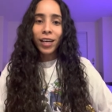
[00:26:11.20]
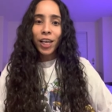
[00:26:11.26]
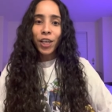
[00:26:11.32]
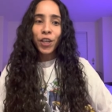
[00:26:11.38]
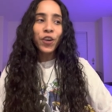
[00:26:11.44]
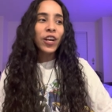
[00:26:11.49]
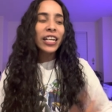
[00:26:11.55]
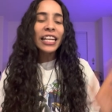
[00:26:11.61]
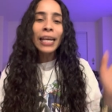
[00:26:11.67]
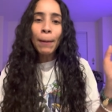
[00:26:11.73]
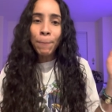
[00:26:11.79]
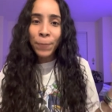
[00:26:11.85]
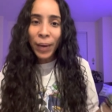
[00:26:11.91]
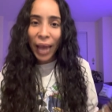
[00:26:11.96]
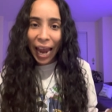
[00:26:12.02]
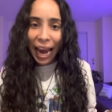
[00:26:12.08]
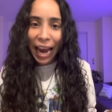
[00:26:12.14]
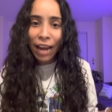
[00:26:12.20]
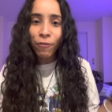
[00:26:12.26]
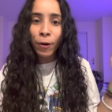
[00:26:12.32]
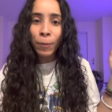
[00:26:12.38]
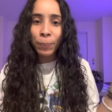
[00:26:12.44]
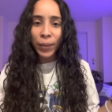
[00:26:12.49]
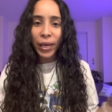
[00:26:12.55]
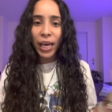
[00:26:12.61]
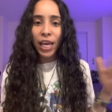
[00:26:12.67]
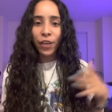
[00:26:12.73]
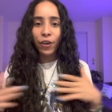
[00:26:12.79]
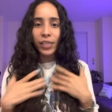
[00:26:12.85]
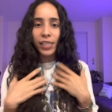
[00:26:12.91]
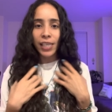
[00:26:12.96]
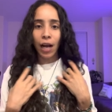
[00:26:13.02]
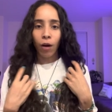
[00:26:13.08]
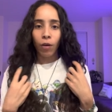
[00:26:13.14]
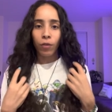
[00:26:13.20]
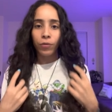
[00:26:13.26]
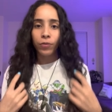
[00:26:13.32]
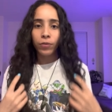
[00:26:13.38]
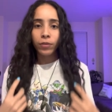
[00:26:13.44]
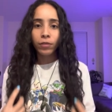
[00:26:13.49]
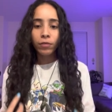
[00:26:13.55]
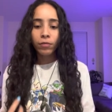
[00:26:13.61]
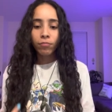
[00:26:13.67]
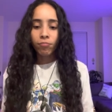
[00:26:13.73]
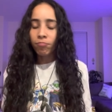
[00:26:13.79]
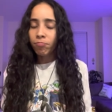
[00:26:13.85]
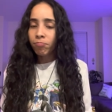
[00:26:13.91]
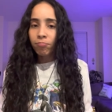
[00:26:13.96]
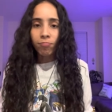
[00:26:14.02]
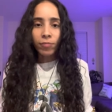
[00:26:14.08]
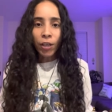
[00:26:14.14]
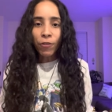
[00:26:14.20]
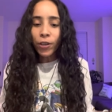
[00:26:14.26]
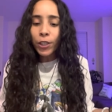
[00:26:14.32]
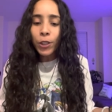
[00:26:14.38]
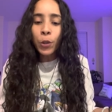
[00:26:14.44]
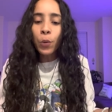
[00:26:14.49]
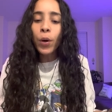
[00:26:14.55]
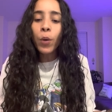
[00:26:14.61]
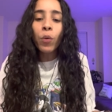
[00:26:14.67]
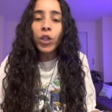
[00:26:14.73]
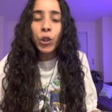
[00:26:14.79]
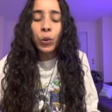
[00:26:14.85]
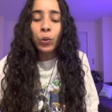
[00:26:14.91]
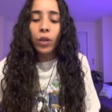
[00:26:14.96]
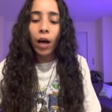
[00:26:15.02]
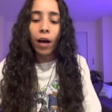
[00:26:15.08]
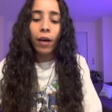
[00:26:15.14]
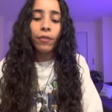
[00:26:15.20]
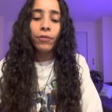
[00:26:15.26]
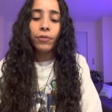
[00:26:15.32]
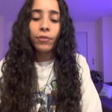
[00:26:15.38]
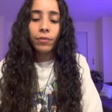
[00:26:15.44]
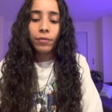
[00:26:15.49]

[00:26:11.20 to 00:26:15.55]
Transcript: you're going to get paid for being yourself, for doing what you love.